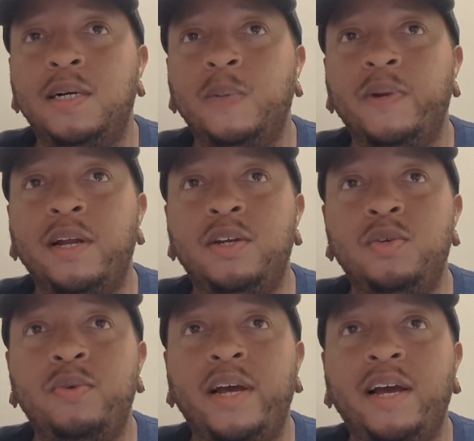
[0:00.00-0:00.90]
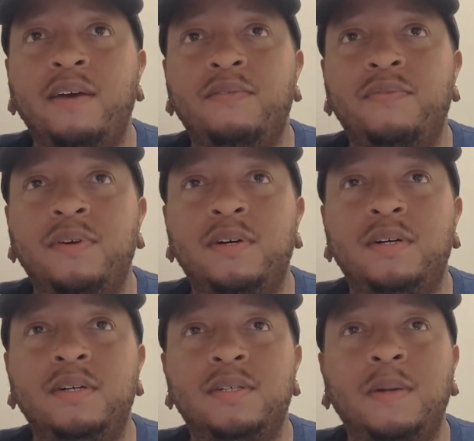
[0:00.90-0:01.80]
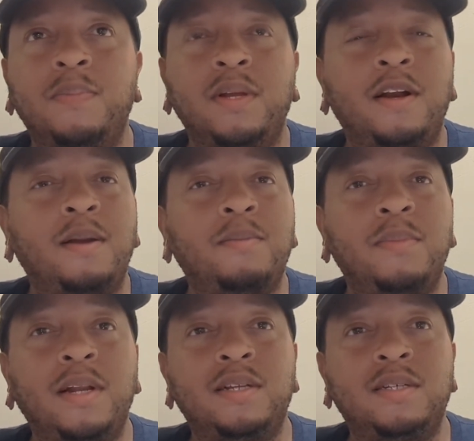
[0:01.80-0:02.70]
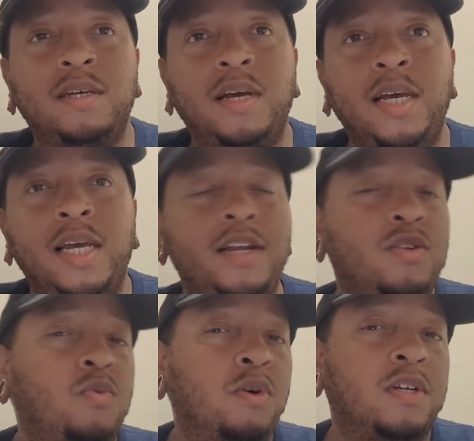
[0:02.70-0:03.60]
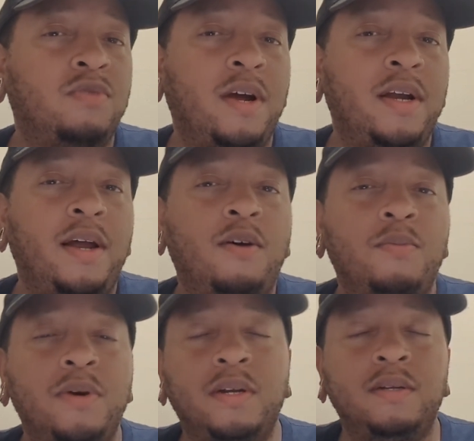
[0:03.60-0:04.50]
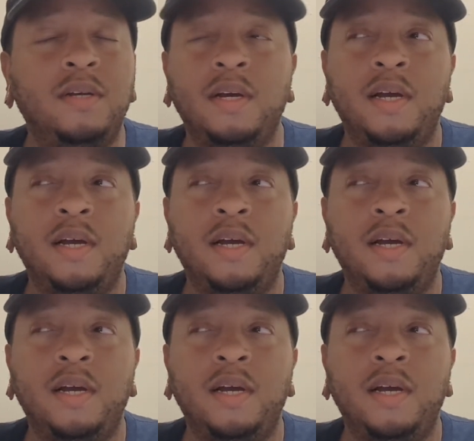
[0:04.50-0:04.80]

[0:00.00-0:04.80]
And I do have something that's in the works right now, but